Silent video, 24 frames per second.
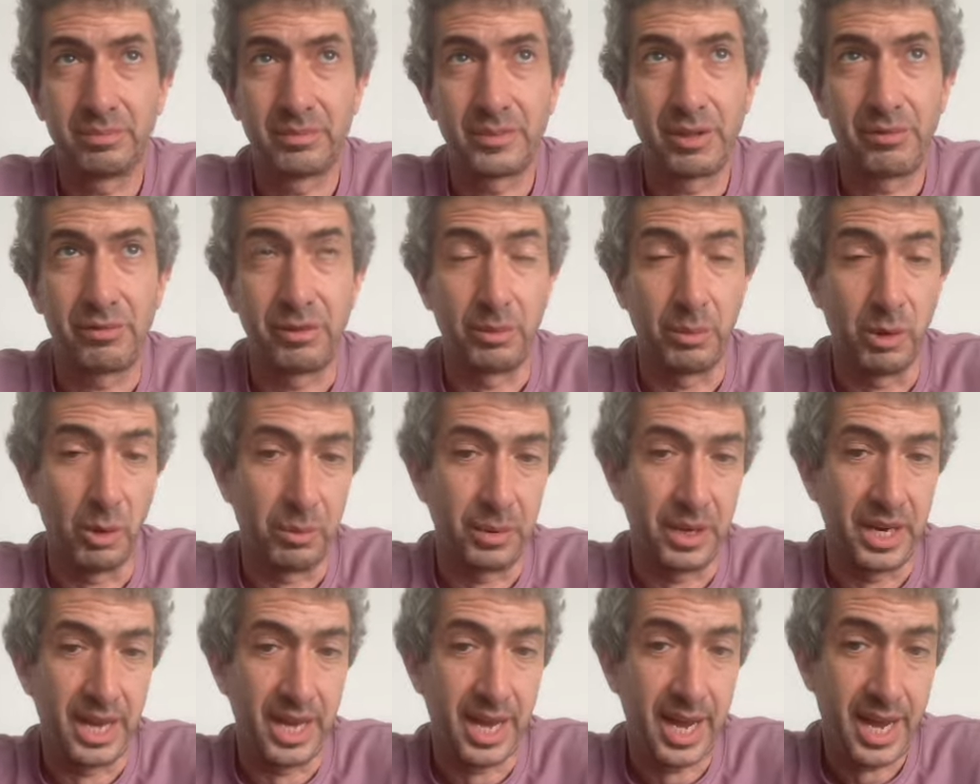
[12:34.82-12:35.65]

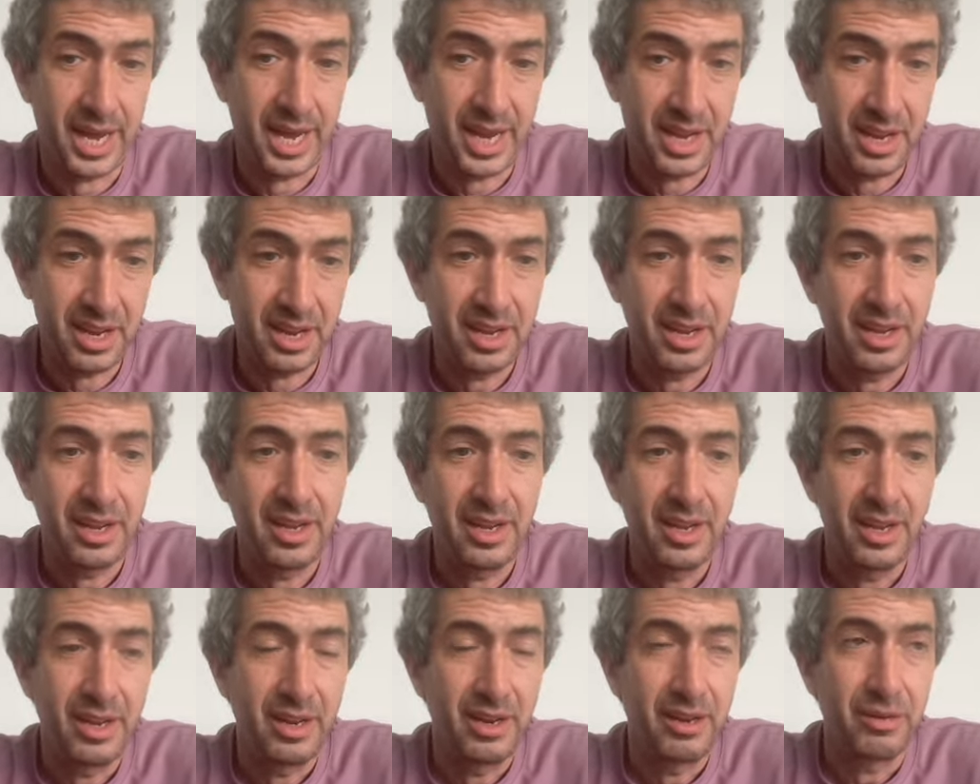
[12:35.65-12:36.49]
OpenAI,
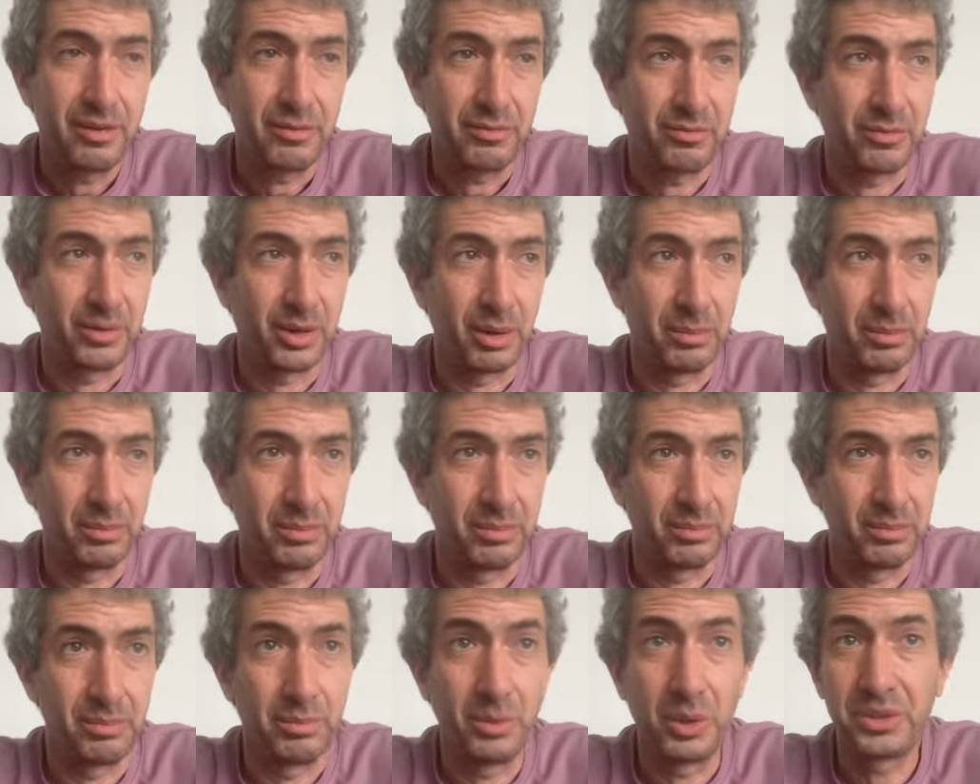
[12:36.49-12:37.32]
from
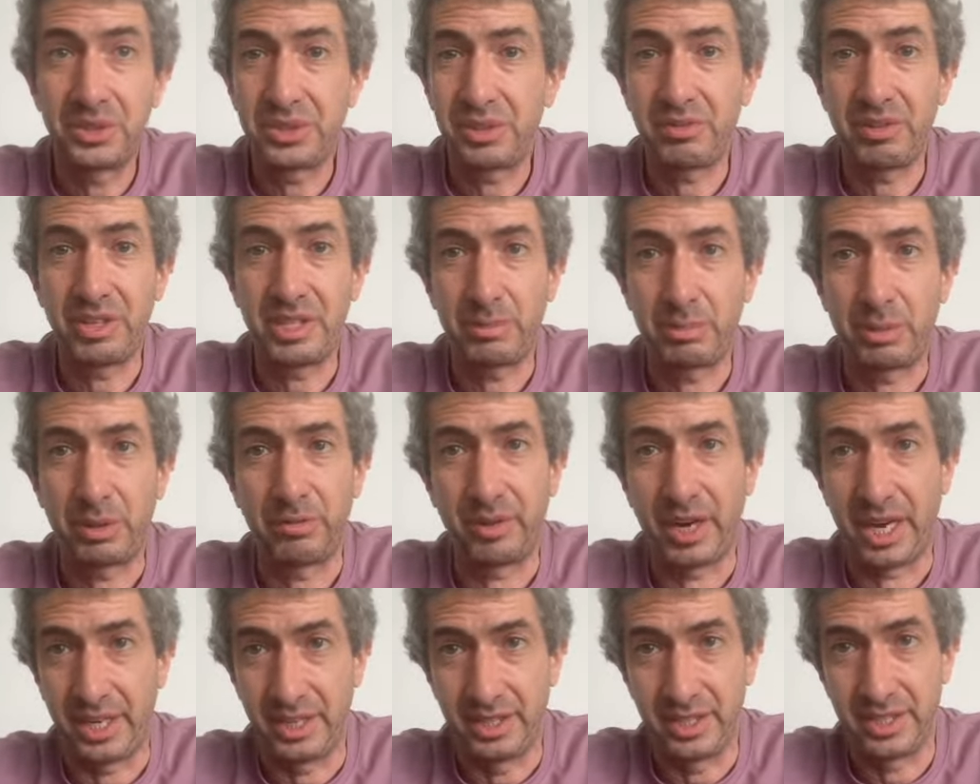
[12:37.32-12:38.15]
most of these
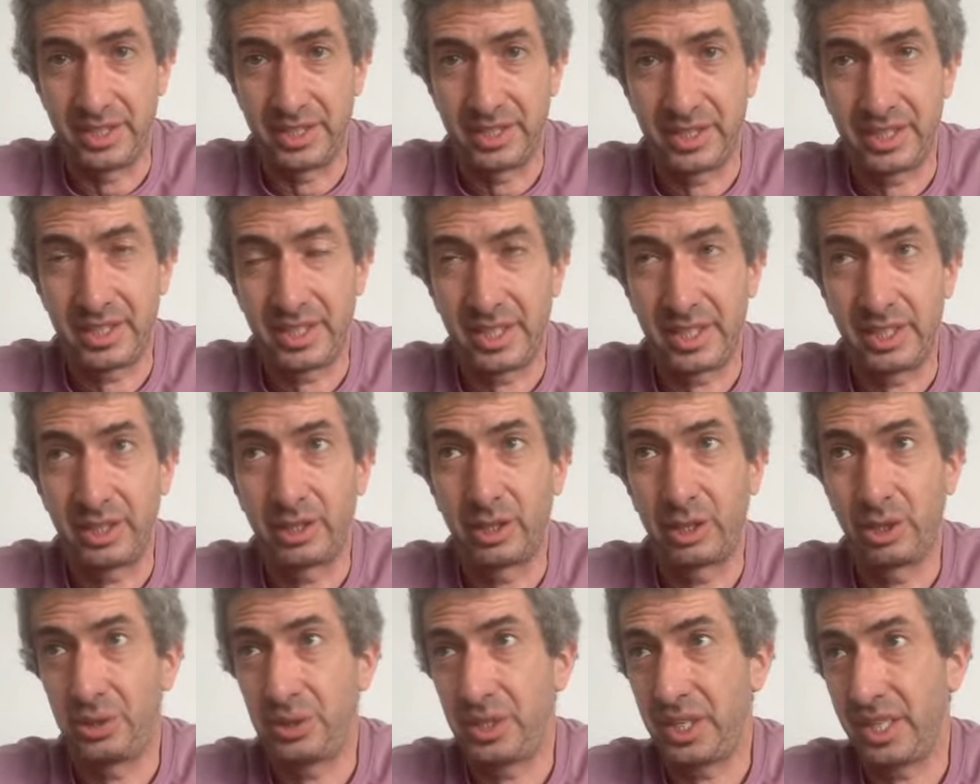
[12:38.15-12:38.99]
providers,
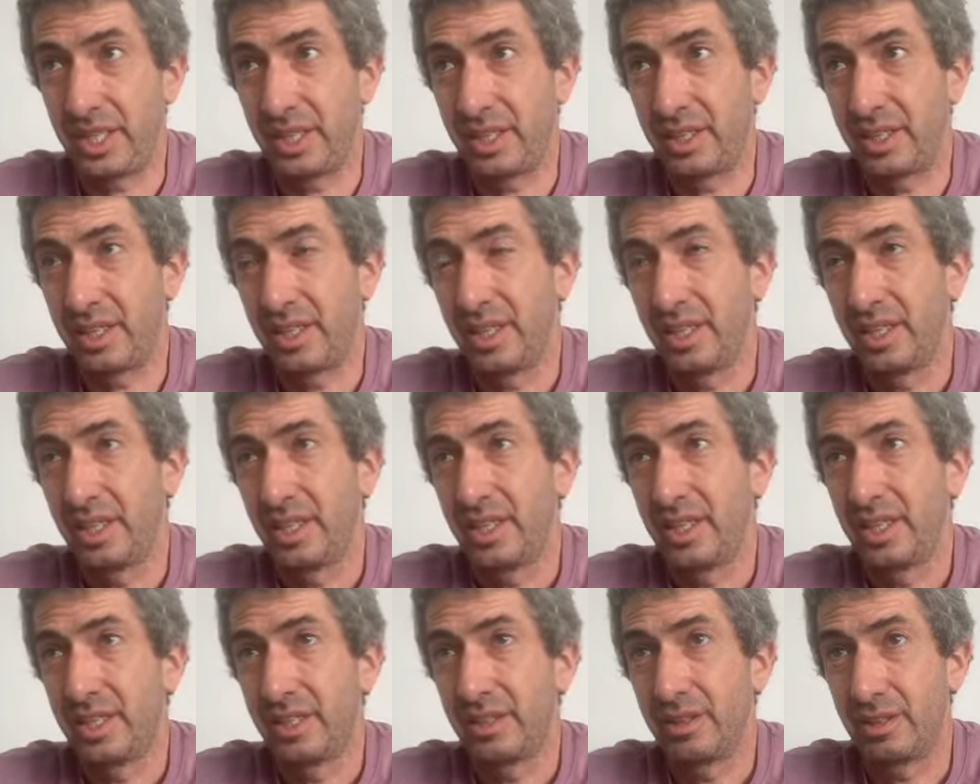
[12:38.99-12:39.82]
including
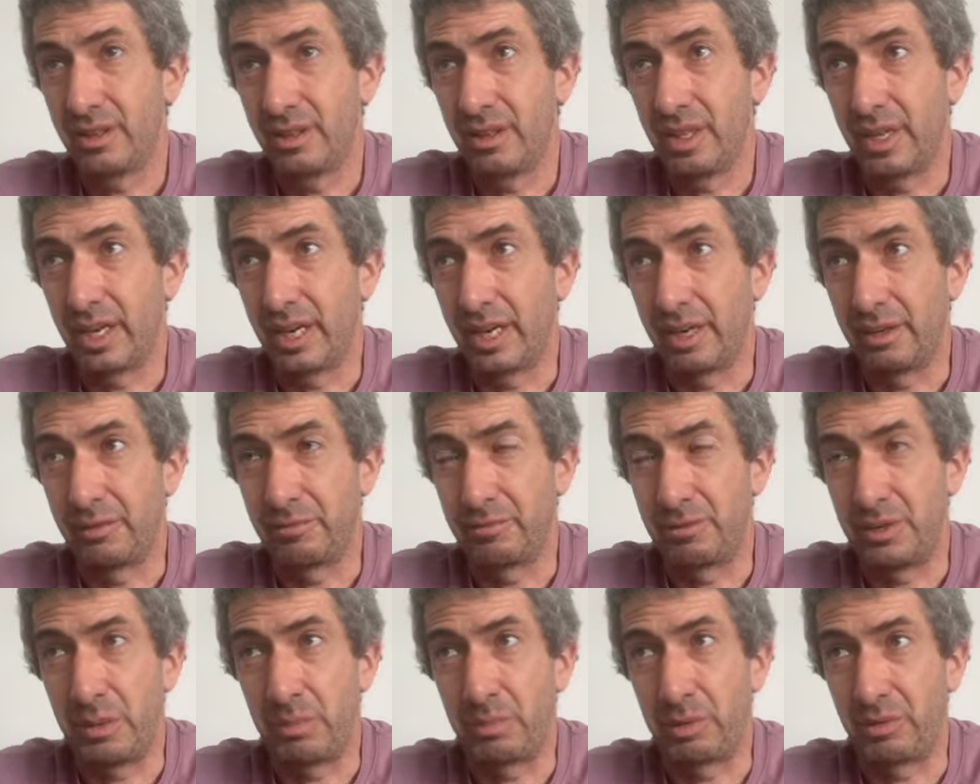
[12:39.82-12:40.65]

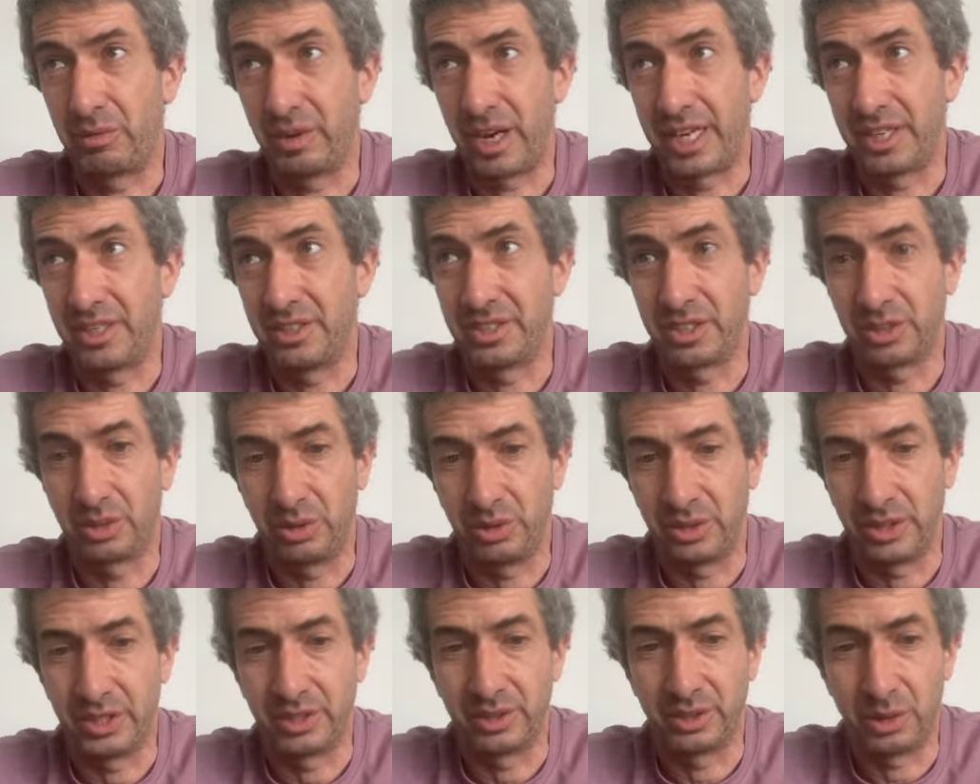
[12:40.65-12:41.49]
free providers,
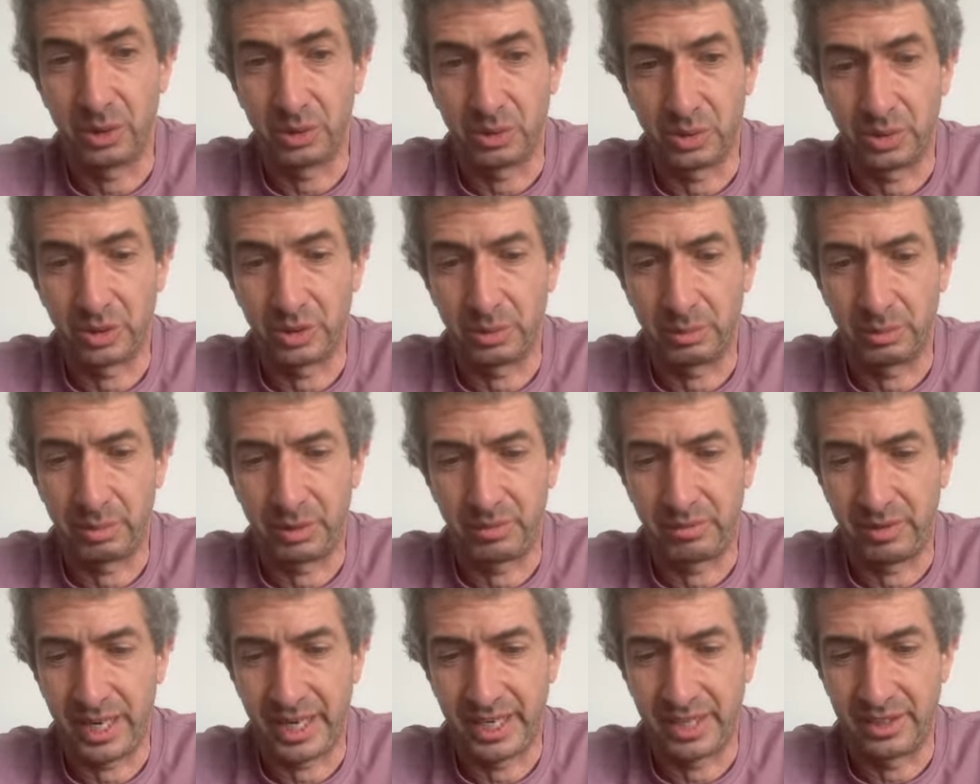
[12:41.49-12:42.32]
including local
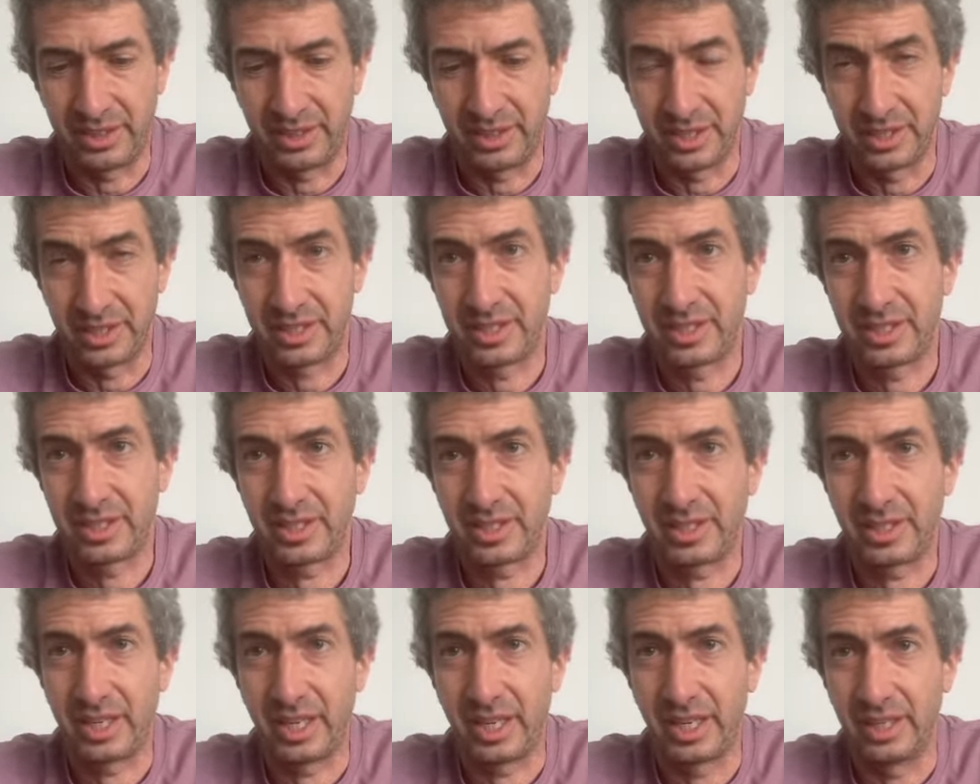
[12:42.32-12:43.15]
providers
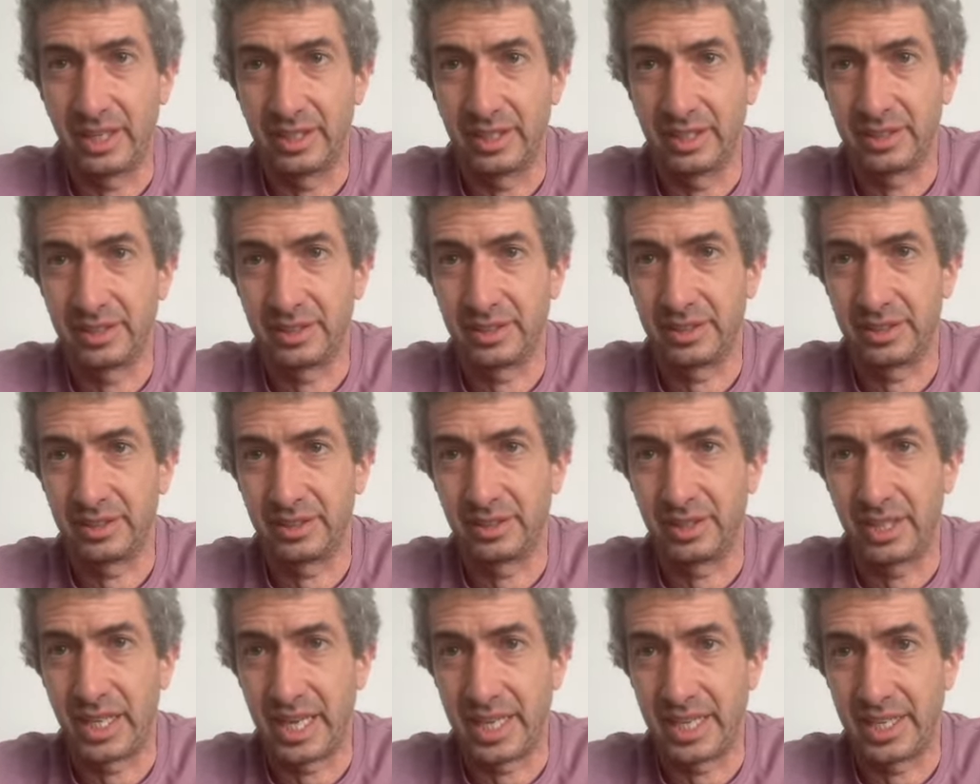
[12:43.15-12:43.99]

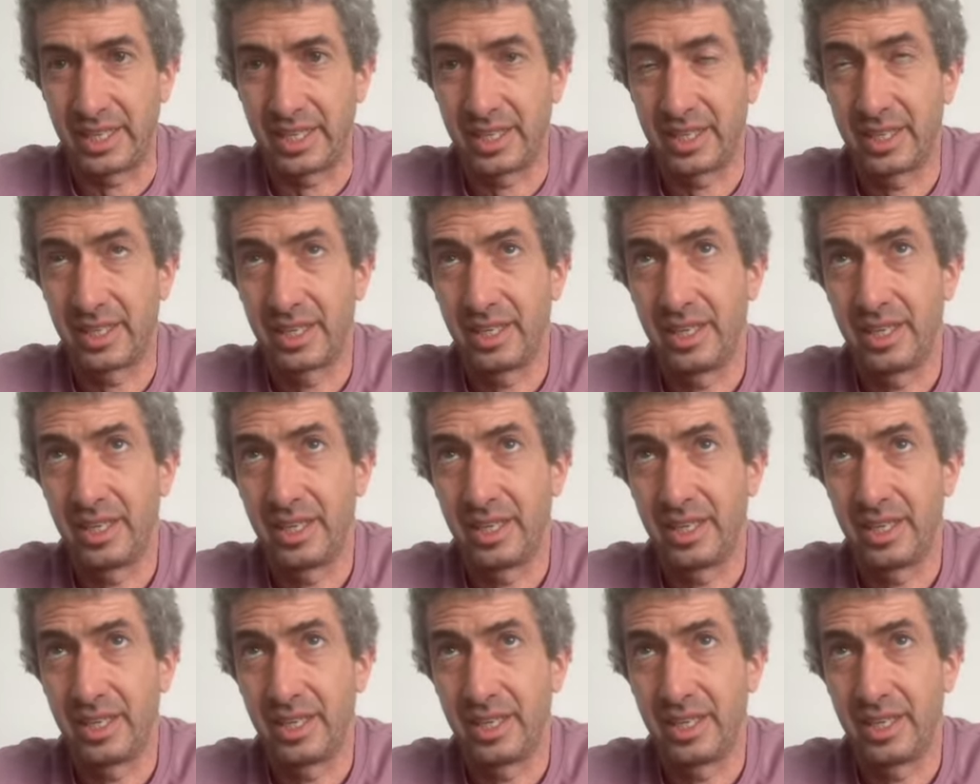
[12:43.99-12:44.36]
like